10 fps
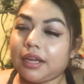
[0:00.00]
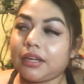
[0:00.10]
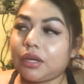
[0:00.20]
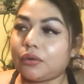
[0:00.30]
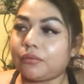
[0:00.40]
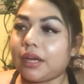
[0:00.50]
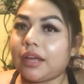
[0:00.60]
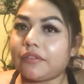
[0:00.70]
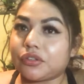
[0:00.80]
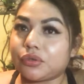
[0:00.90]
I know I
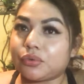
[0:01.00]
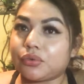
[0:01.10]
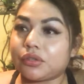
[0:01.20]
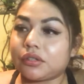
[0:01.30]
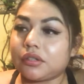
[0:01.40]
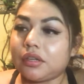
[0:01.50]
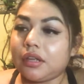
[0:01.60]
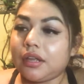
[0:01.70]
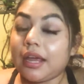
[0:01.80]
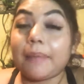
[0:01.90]
have issues
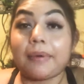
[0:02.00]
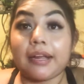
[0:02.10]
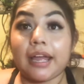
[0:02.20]
but